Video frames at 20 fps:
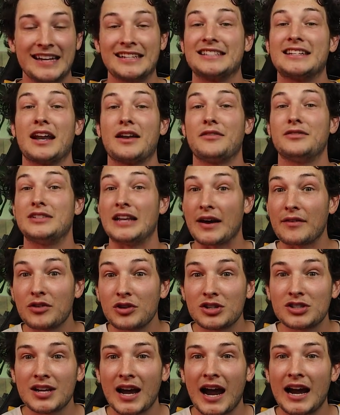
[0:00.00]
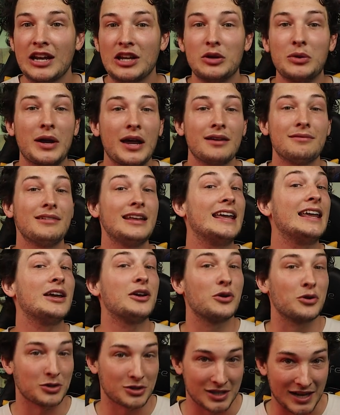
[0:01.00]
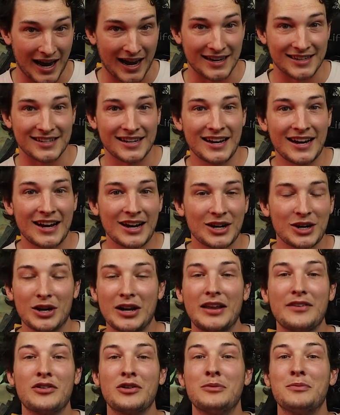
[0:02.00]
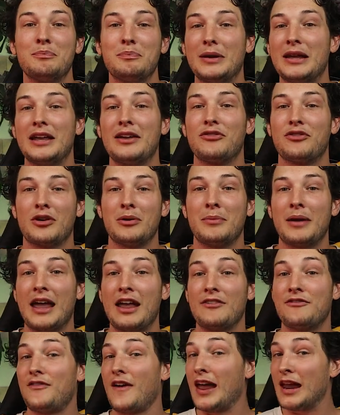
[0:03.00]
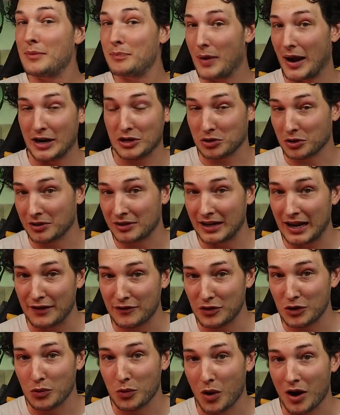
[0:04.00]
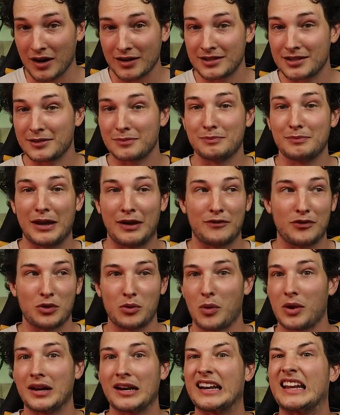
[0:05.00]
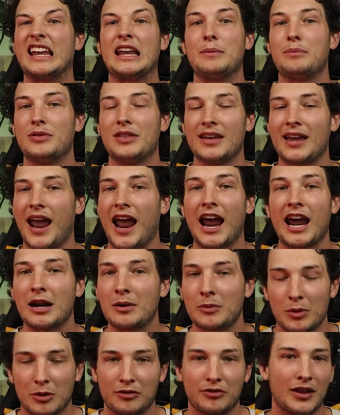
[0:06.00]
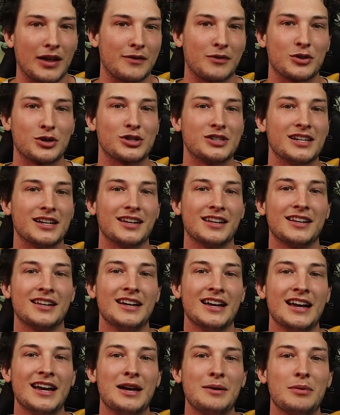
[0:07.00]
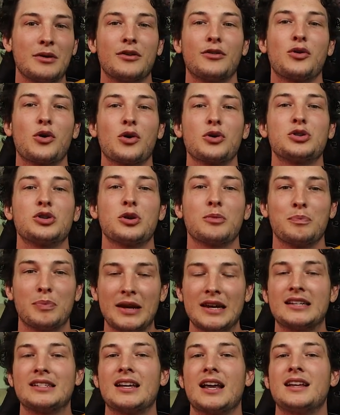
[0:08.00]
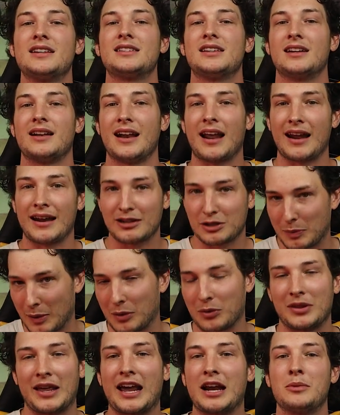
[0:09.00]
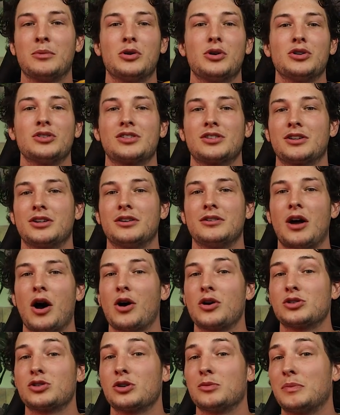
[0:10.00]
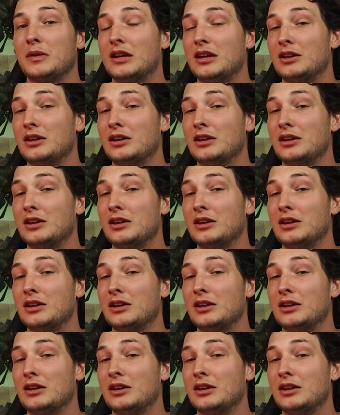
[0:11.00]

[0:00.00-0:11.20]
Instead of devil sight, you get eagle sight. Could even be from a fey patron if you want, if you wanted to keep the animal flavor still. But of course your beast sense and Speak with Animals could also be